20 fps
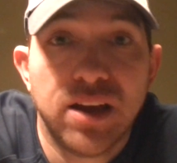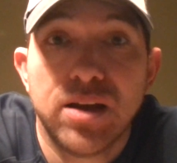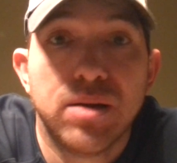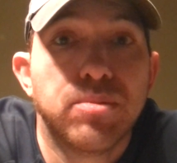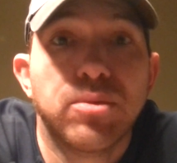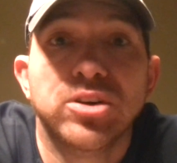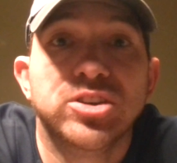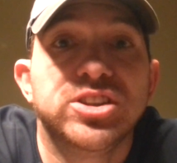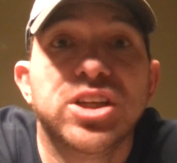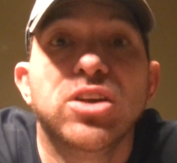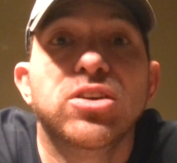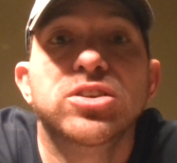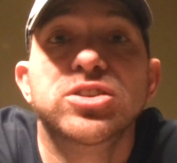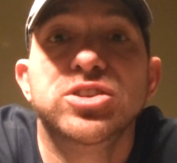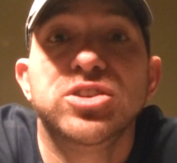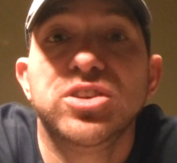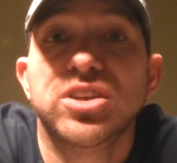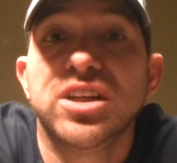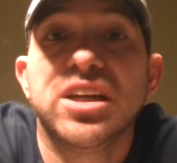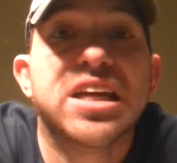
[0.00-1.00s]
Marcell
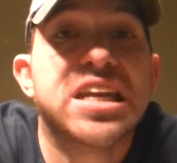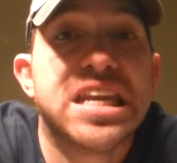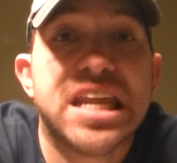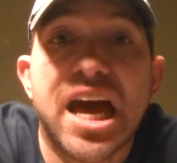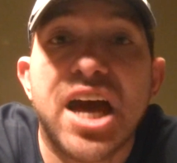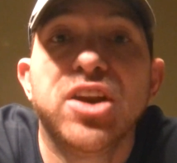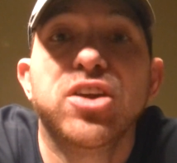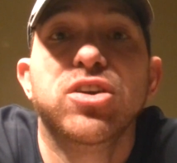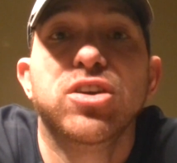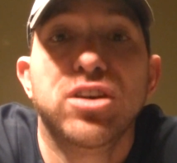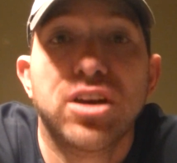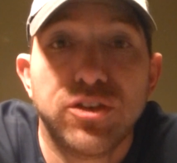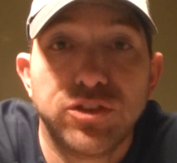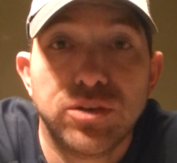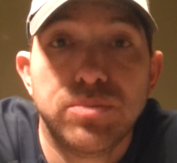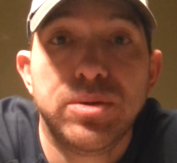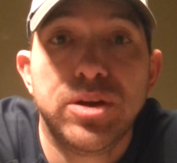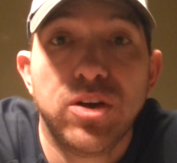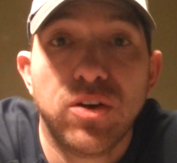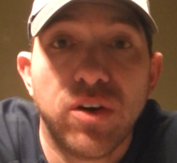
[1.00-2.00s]
Ozuna, not good enough to
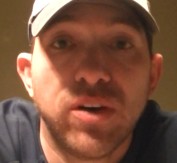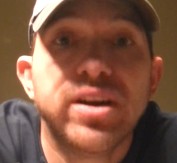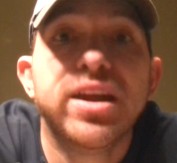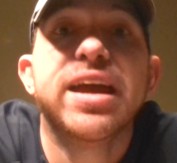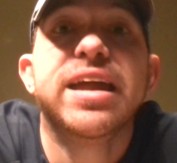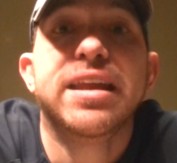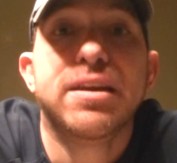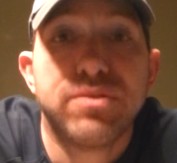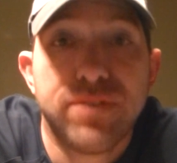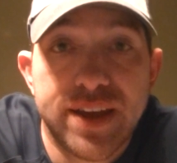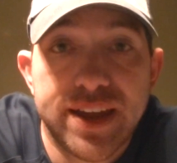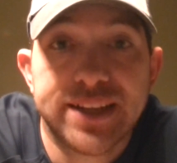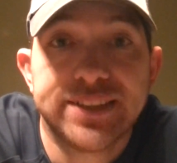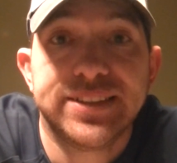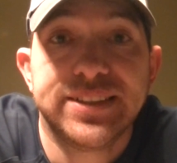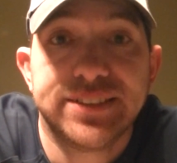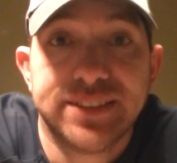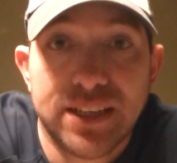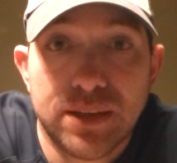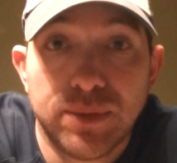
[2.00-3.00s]
be on any
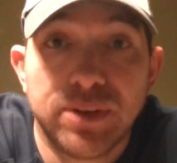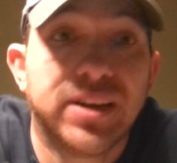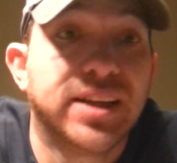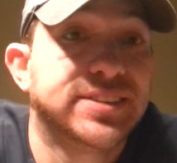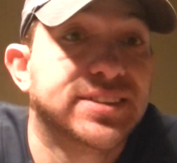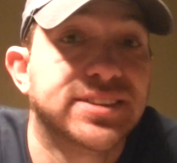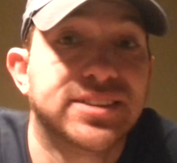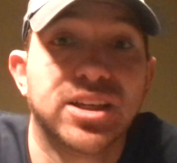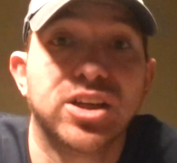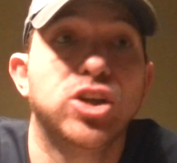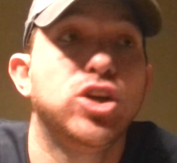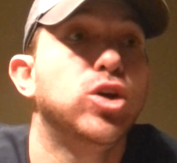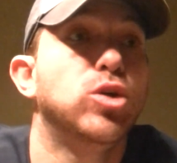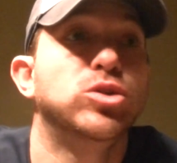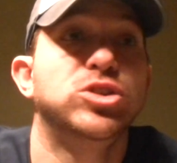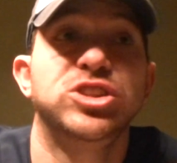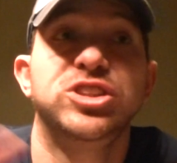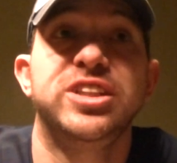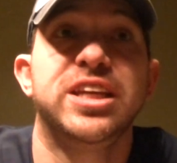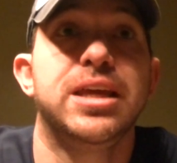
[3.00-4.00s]
fantasy team unless it's a
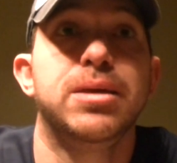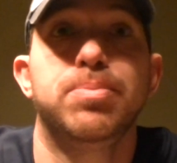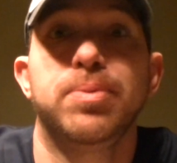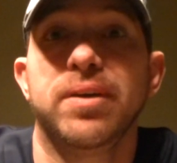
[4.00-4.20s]
huge, deep,